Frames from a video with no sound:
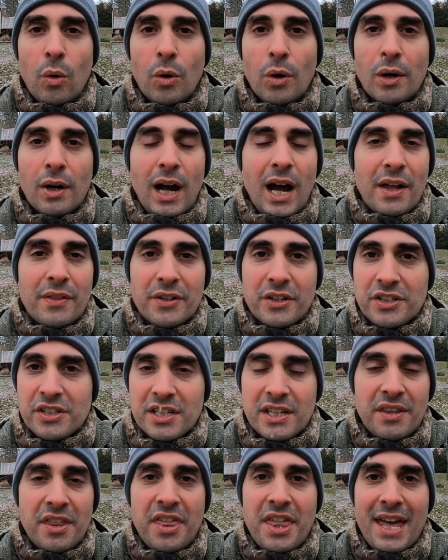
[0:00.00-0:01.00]
or other
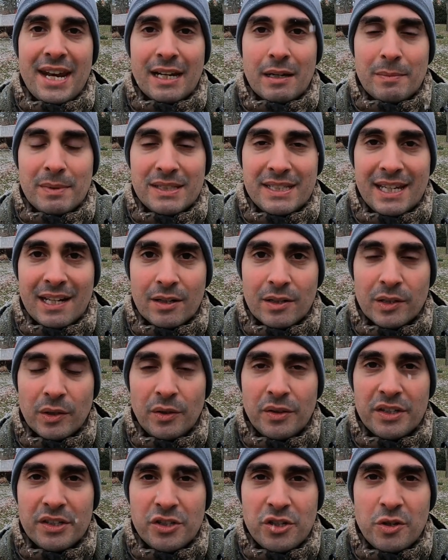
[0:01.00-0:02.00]
synthetic
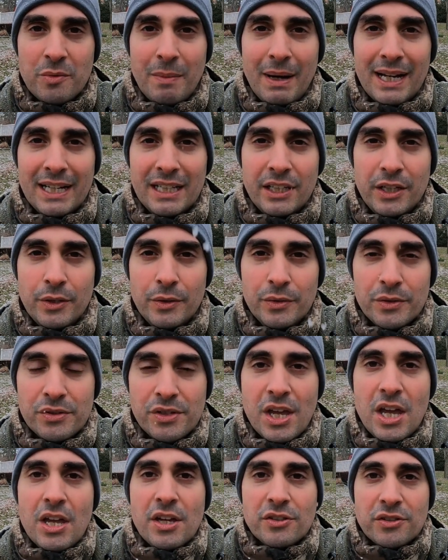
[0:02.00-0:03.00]
material that you might
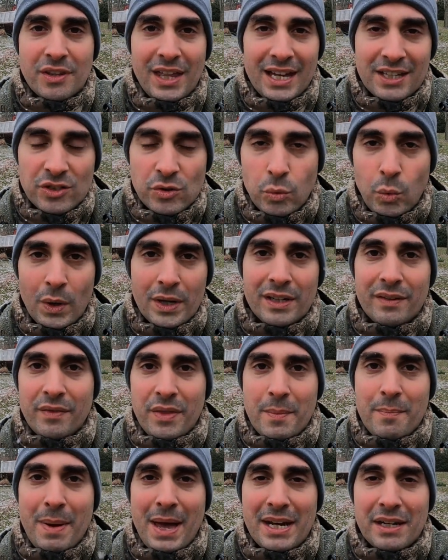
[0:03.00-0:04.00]
use. So that's one
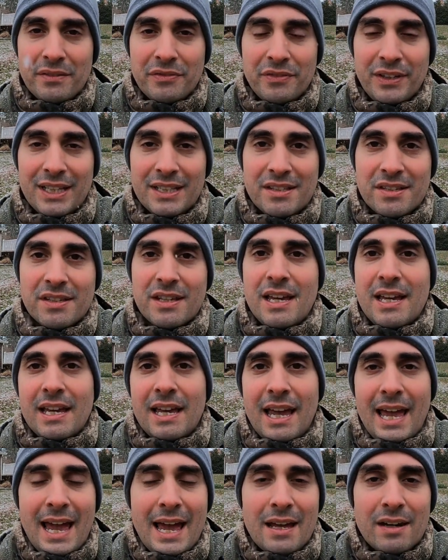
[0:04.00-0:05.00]
of the benefits.
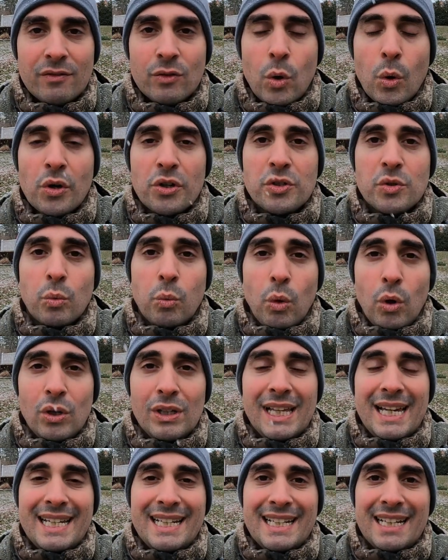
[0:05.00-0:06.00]
And of course,
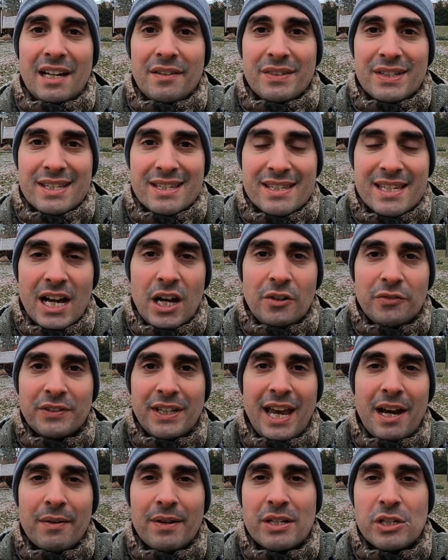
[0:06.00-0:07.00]
wool in and of
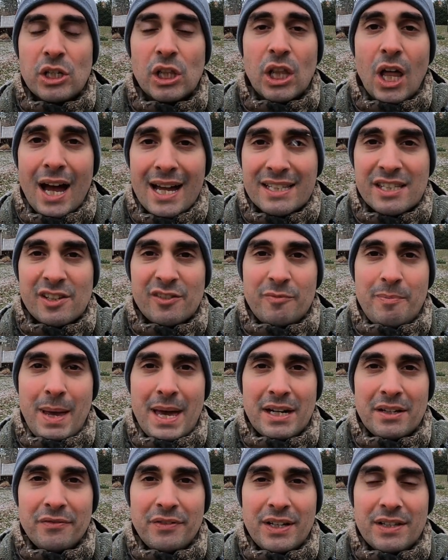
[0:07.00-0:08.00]
itself carries lots of
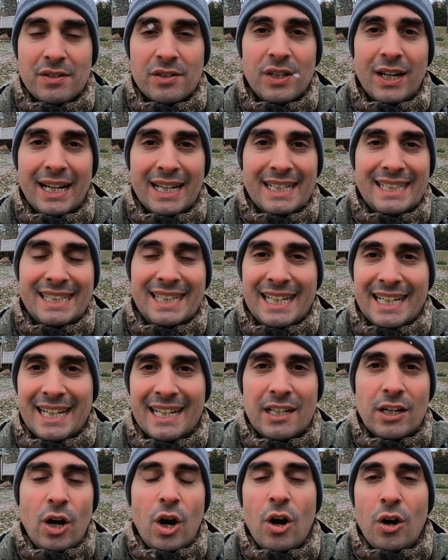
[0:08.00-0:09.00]
benefits. Not gonna get
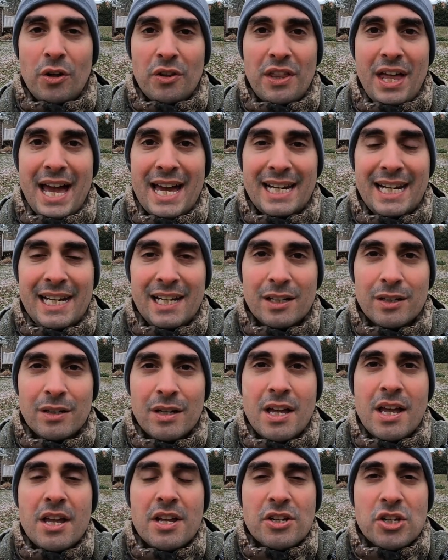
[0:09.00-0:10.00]
into all that
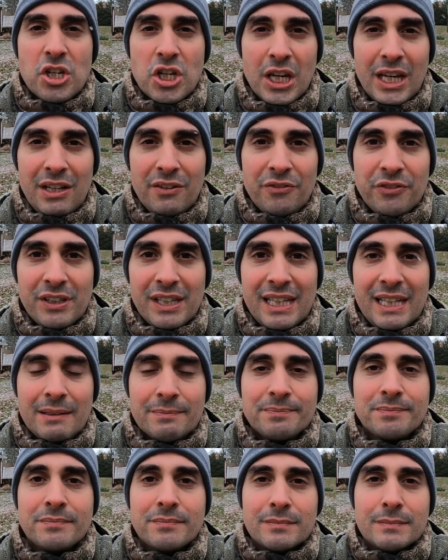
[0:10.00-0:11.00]
here.
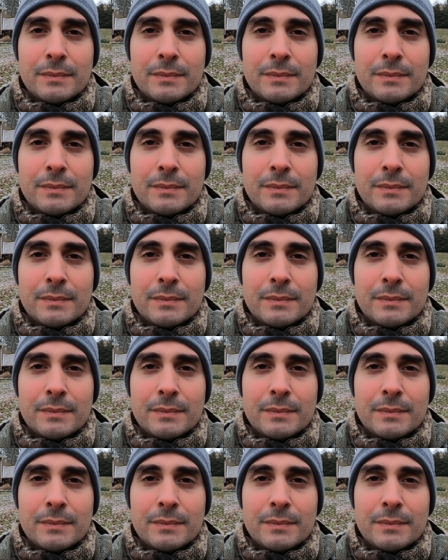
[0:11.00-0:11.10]
Chiefly,